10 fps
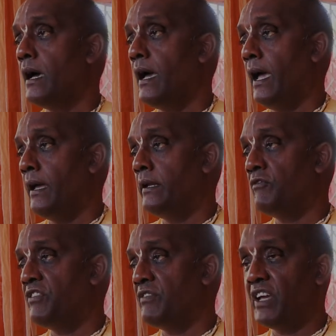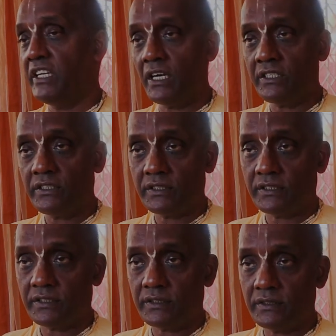and of the
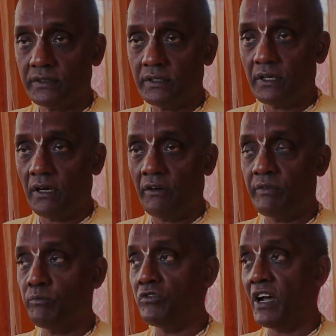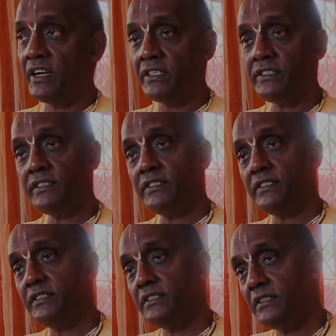Vedas, of Puranas,
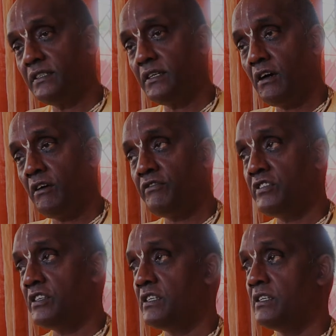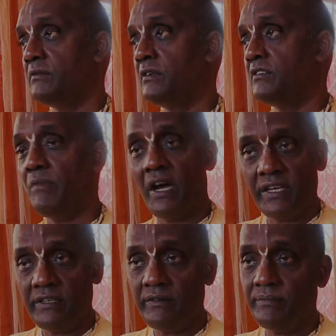of the
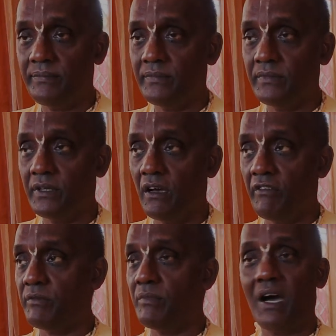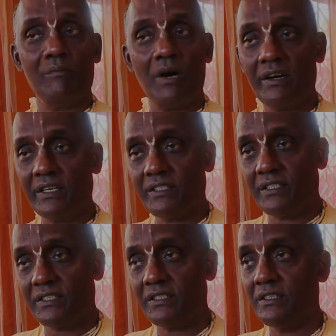Ramayana, of the Mahabharata.